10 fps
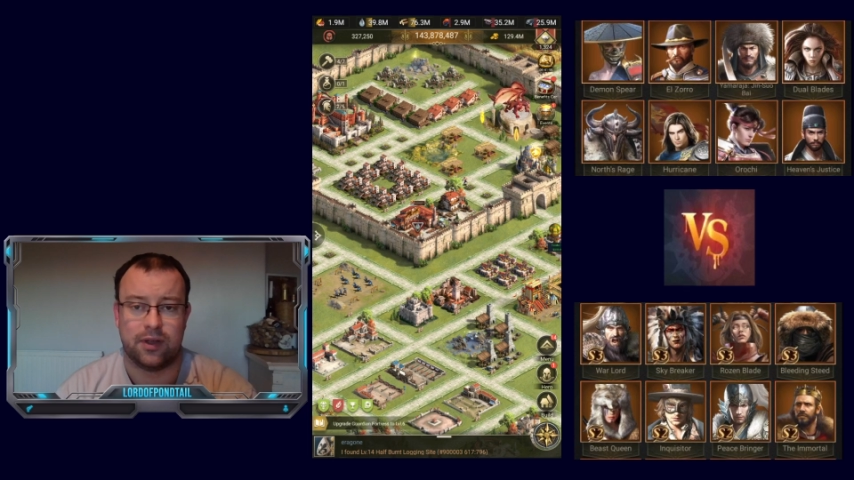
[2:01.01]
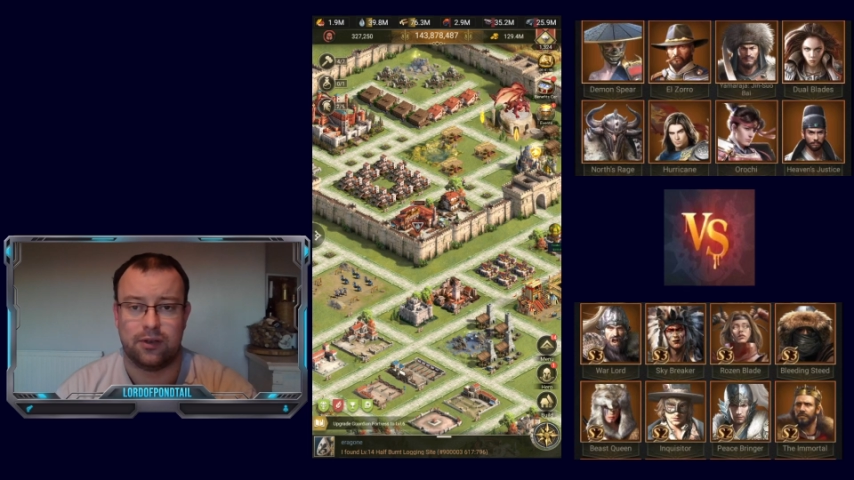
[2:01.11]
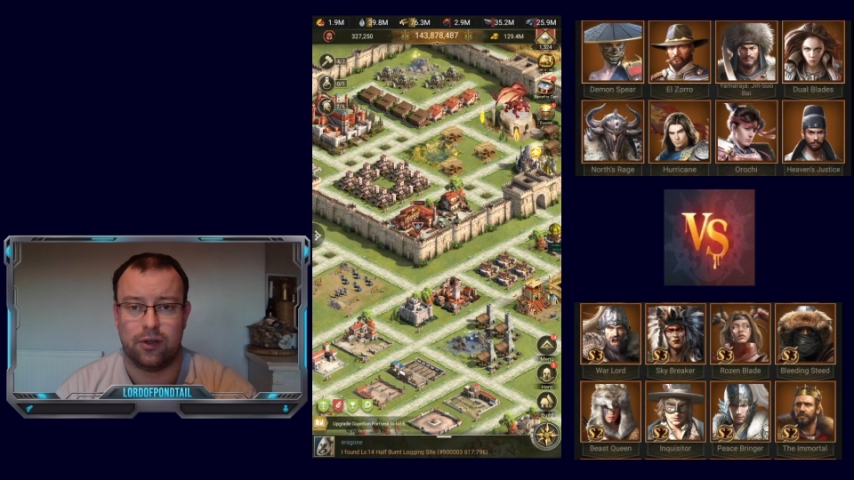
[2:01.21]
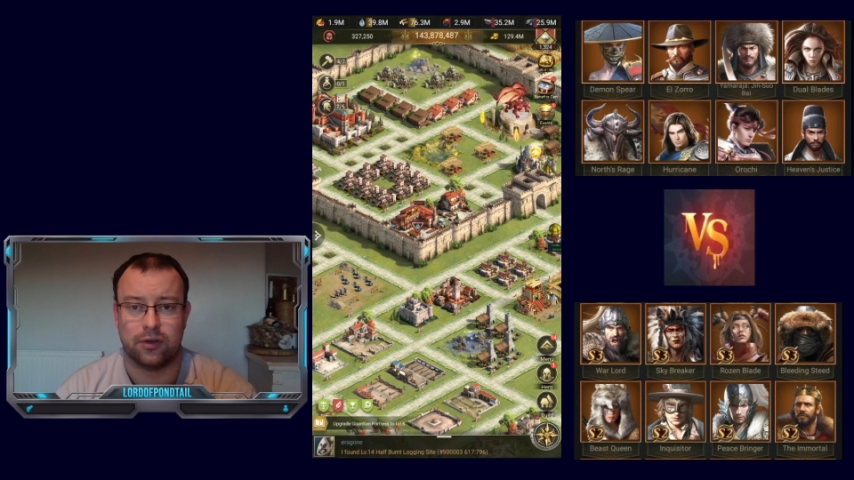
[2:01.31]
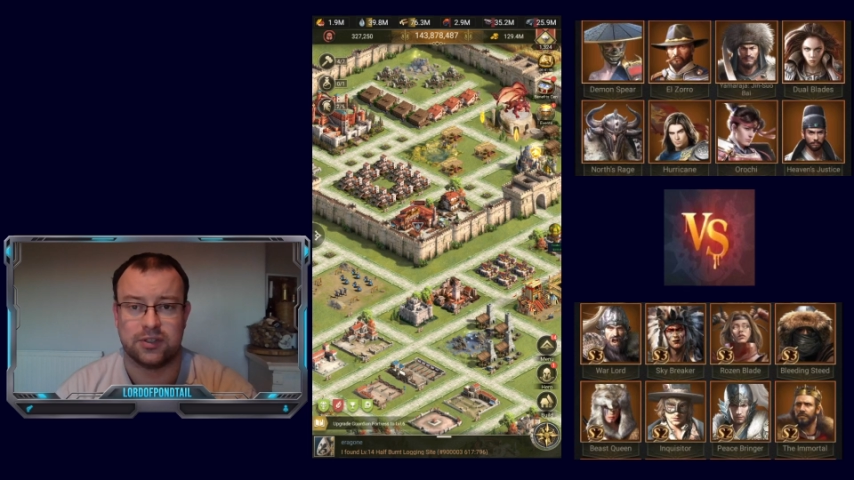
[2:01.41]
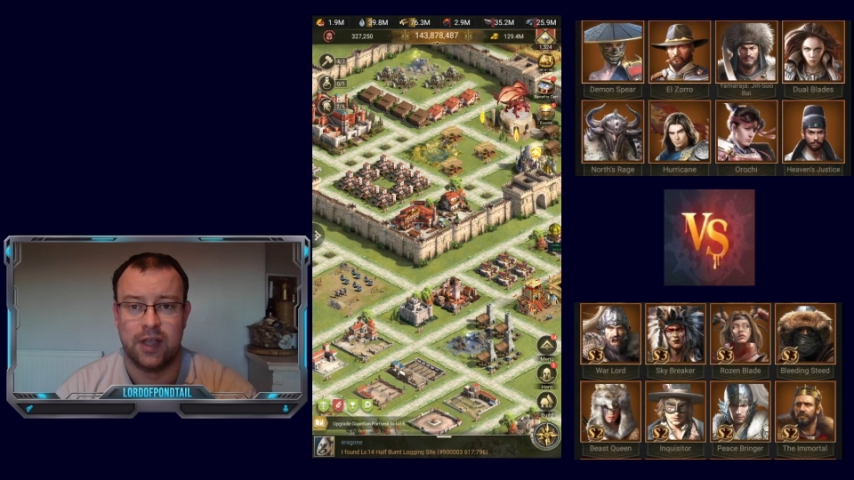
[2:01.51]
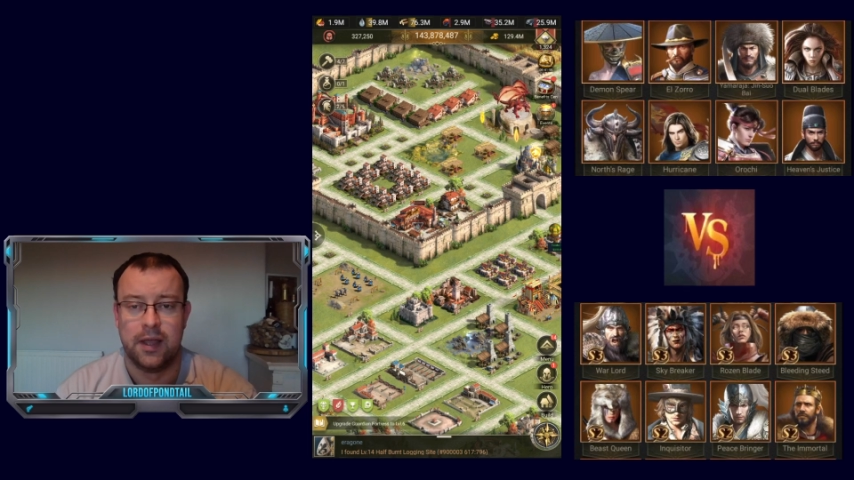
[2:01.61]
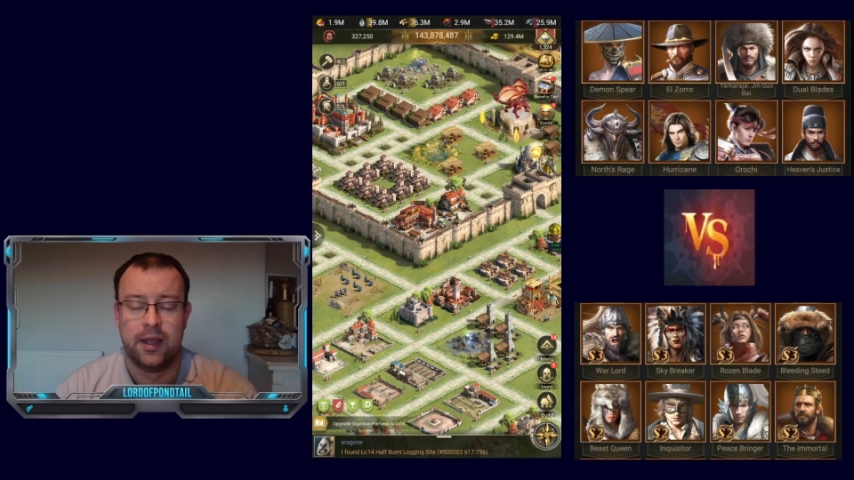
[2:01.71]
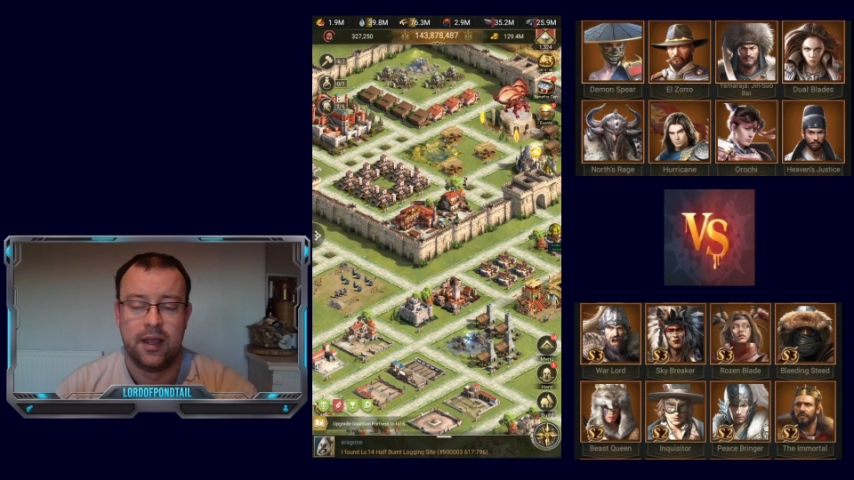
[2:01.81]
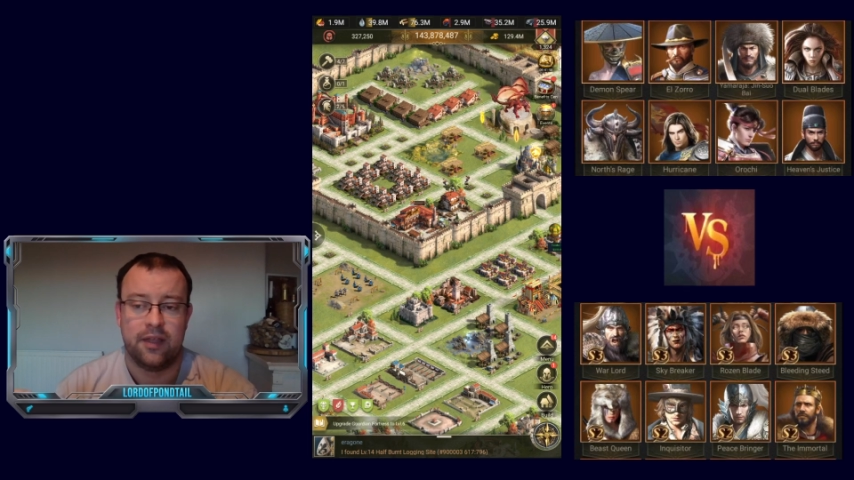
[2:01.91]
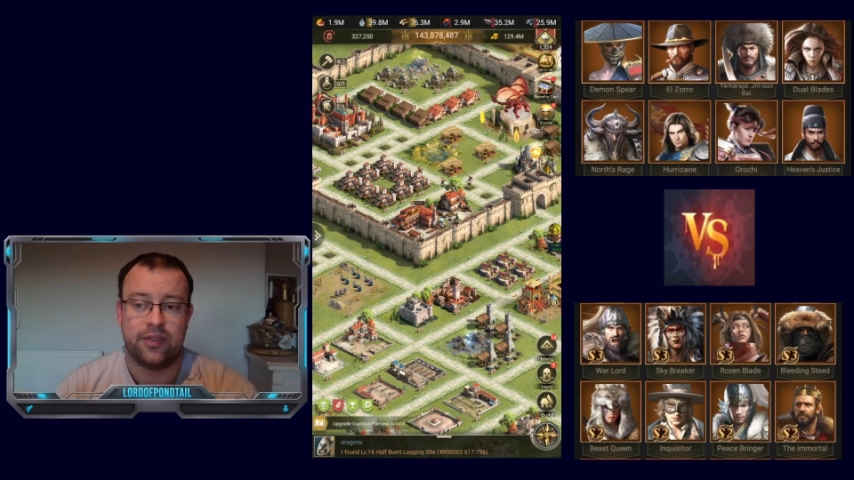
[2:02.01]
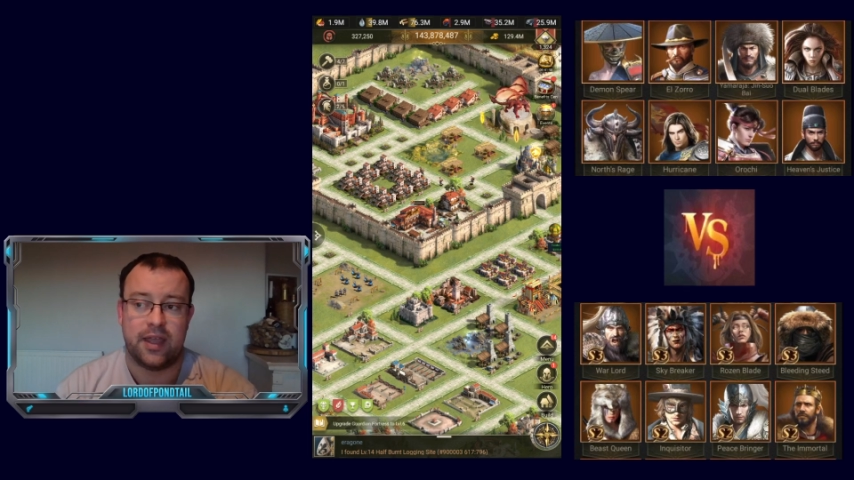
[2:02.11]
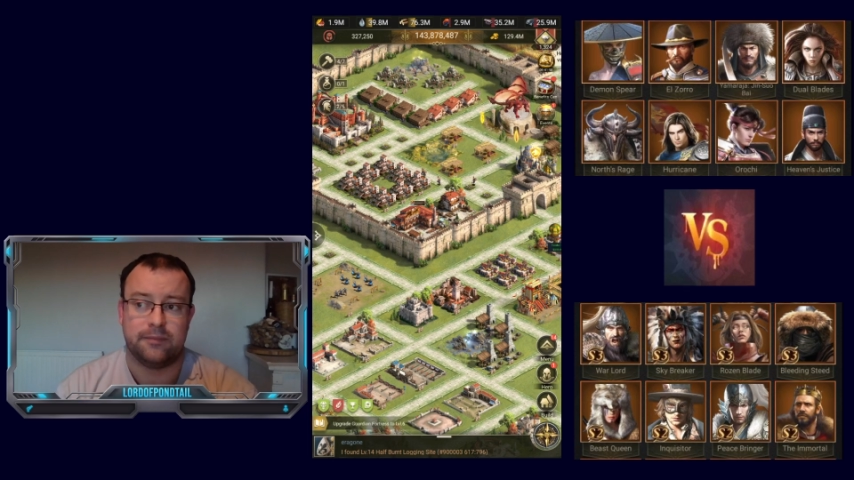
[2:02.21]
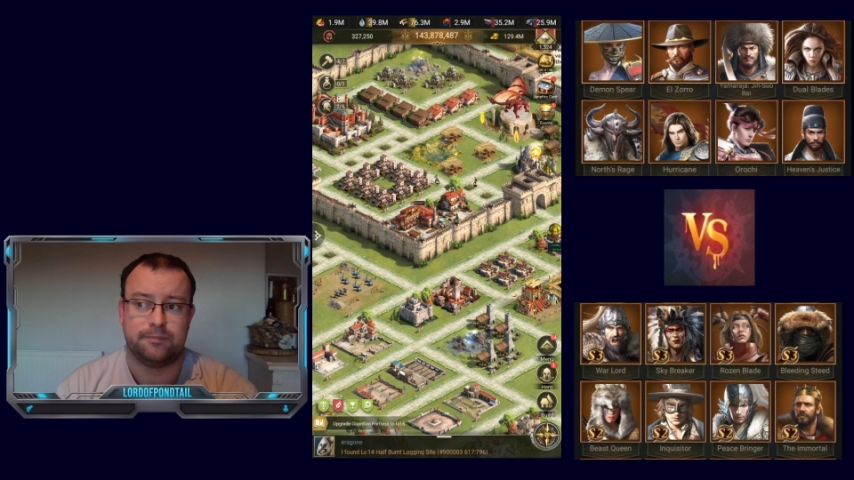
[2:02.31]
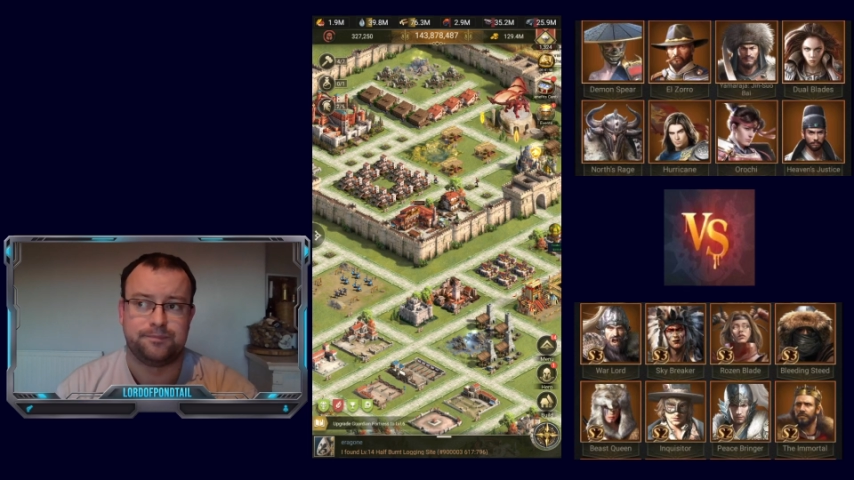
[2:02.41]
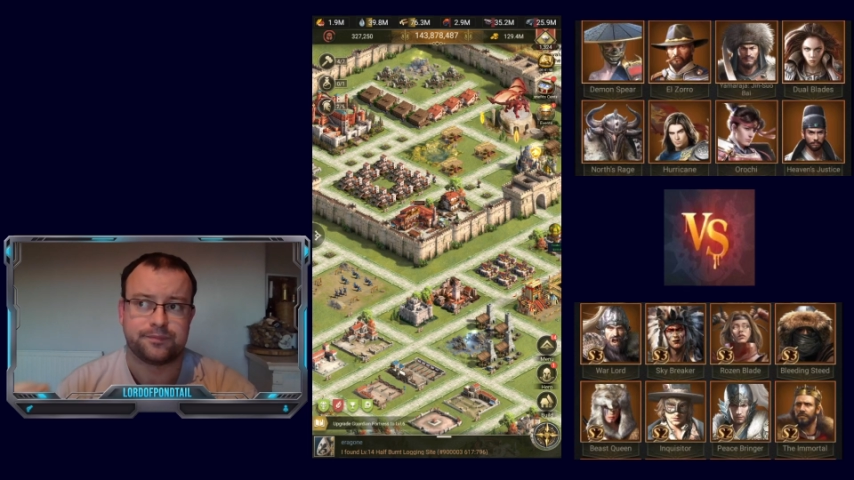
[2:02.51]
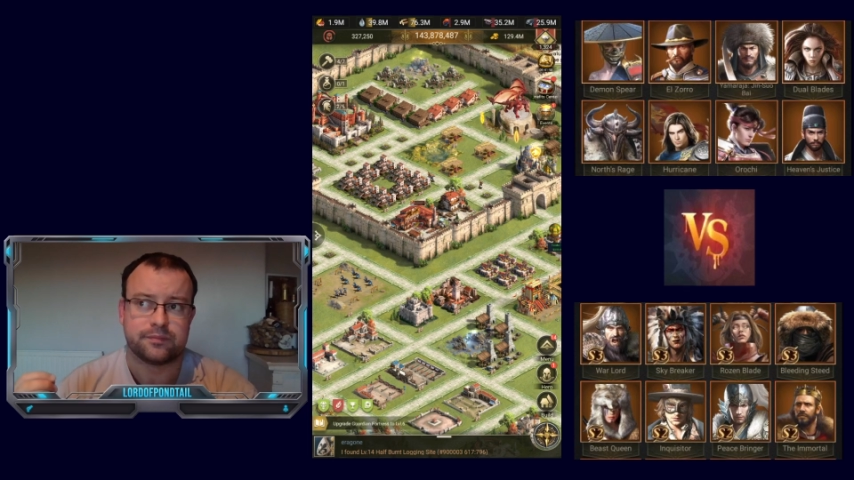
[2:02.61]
unlocked, then